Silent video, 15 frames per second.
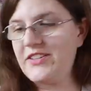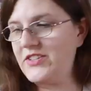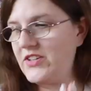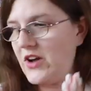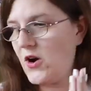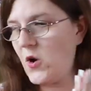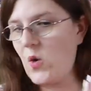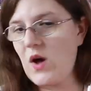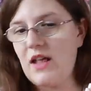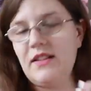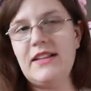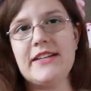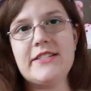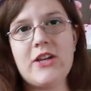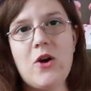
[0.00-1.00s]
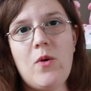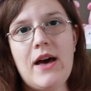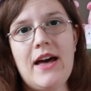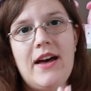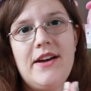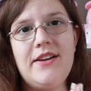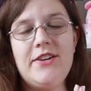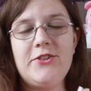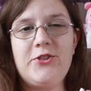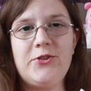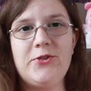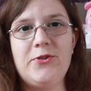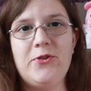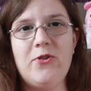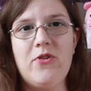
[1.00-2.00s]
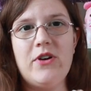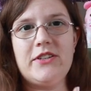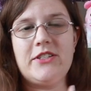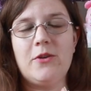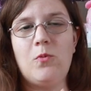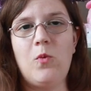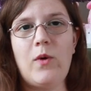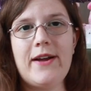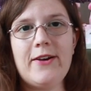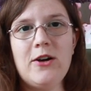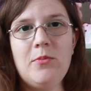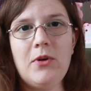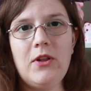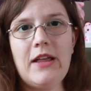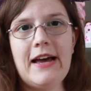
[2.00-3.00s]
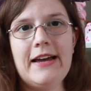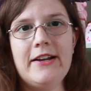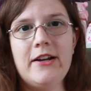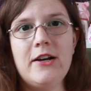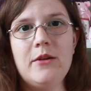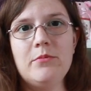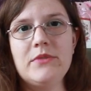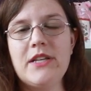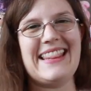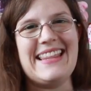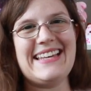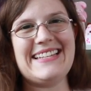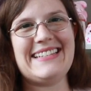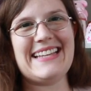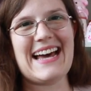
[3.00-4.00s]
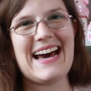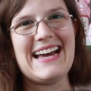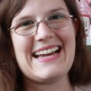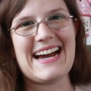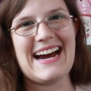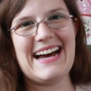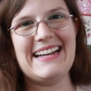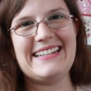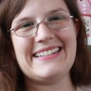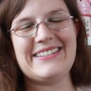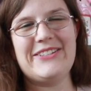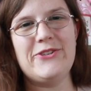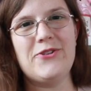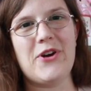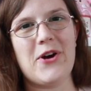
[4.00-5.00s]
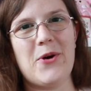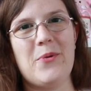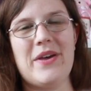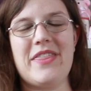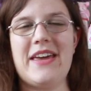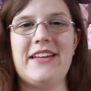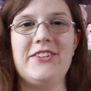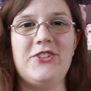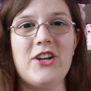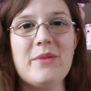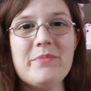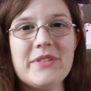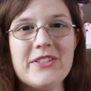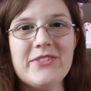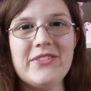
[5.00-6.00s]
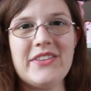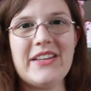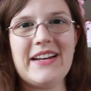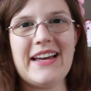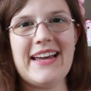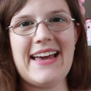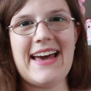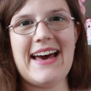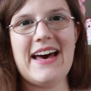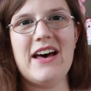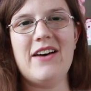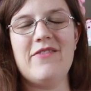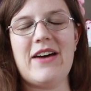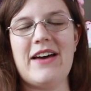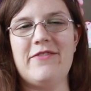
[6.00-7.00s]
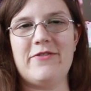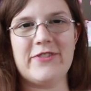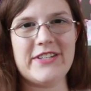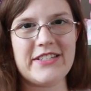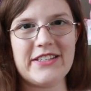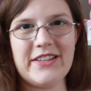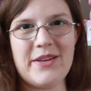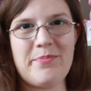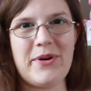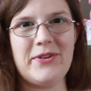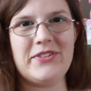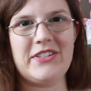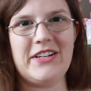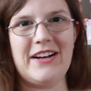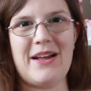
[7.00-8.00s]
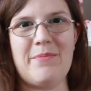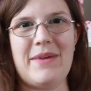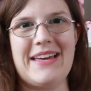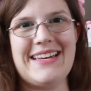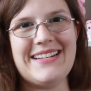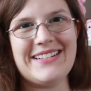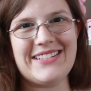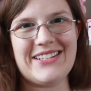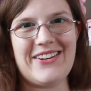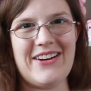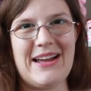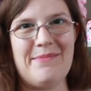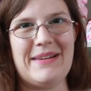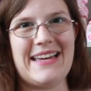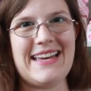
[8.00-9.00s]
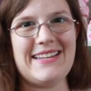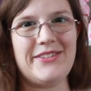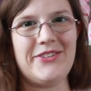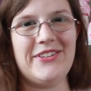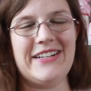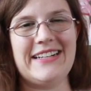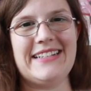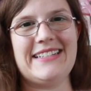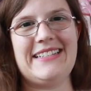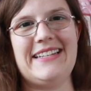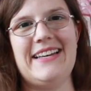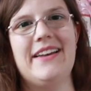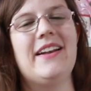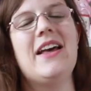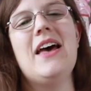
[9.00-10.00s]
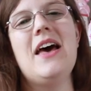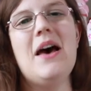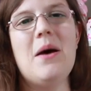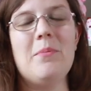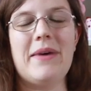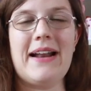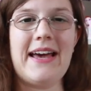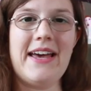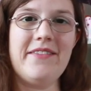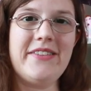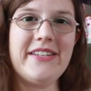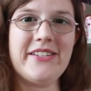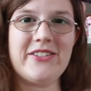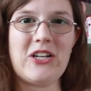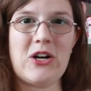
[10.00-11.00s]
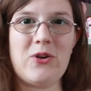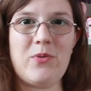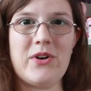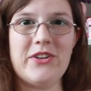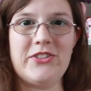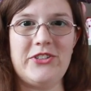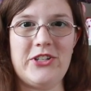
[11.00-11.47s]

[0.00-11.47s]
So let's go on to some wearable items. This I got to go with a jumpsuit that I have. I've recently posted it on my Instagram in case you didn't see it, but I have this Star Wars